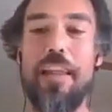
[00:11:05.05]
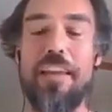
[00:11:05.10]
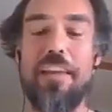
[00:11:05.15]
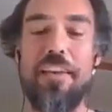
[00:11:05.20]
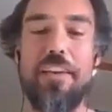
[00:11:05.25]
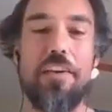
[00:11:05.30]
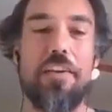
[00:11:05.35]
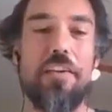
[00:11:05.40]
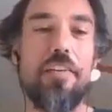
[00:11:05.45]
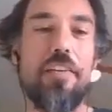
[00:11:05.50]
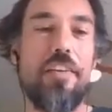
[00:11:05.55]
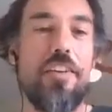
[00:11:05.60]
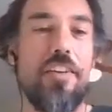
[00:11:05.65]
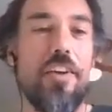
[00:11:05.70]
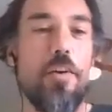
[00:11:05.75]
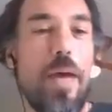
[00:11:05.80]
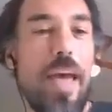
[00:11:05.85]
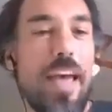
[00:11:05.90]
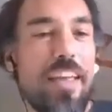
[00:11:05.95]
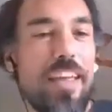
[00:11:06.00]
like your
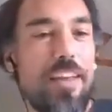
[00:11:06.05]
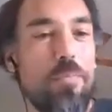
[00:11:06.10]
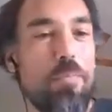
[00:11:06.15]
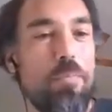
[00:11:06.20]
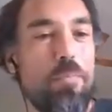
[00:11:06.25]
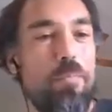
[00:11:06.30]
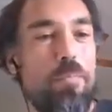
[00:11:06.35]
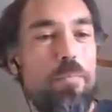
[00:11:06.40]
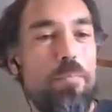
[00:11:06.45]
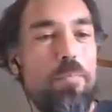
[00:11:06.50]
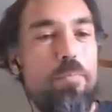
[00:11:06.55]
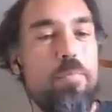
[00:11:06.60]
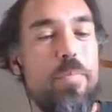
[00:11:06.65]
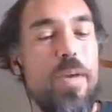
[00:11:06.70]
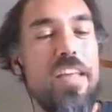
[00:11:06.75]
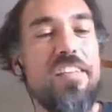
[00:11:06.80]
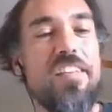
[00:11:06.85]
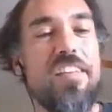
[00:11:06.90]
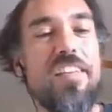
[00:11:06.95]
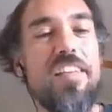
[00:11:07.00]
your backend
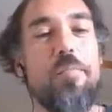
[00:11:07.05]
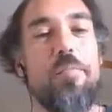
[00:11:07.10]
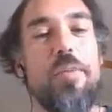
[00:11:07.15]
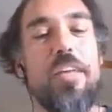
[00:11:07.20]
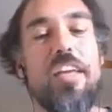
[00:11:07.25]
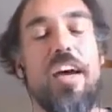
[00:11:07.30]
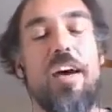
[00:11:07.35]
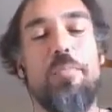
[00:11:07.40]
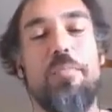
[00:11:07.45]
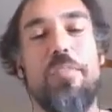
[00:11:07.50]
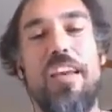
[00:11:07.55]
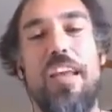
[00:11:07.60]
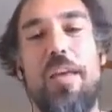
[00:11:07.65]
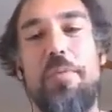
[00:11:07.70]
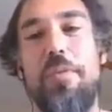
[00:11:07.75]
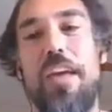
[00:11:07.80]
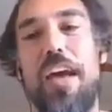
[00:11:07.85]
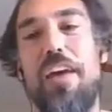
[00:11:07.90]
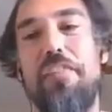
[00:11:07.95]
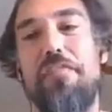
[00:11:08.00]
basically becomes an
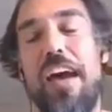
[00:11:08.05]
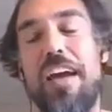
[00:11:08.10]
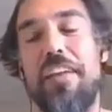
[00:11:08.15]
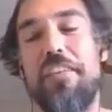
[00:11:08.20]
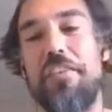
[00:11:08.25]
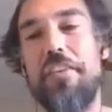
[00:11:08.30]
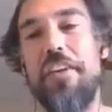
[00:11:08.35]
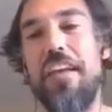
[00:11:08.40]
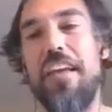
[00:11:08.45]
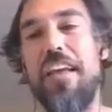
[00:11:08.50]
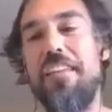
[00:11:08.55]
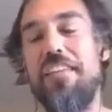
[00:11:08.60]
A P I factory.